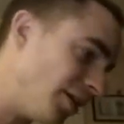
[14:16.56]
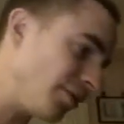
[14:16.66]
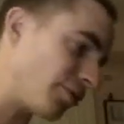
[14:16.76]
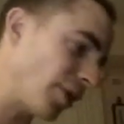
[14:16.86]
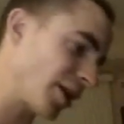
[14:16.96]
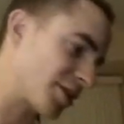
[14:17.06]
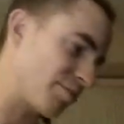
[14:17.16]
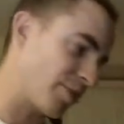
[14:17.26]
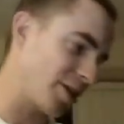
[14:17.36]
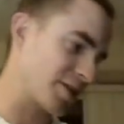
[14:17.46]
Then for
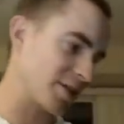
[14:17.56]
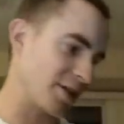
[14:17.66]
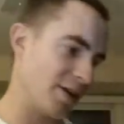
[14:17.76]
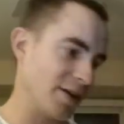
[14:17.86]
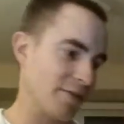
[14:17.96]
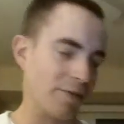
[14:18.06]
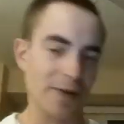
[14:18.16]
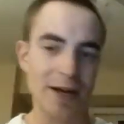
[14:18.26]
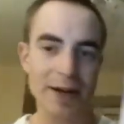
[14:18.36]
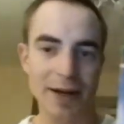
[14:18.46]
Xbox, I got
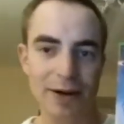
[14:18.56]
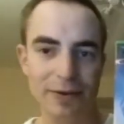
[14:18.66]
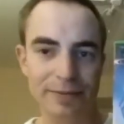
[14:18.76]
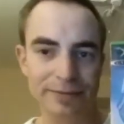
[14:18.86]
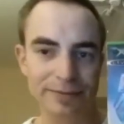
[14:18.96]
Flat Out.